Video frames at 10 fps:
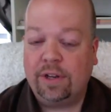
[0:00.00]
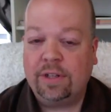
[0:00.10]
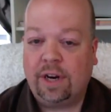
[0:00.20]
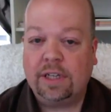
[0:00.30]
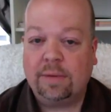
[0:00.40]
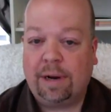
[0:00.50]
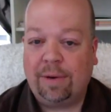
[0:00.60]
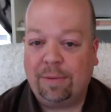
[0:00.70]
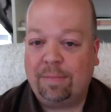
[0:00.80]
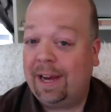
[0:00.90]
You talked about
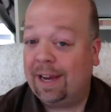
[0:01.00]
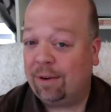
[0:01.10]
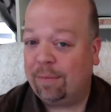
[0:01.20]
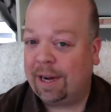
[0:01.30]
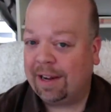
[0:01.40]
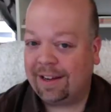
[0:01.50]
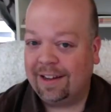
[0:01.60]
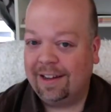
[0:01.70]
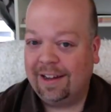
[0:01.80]
what Peg and Rebecca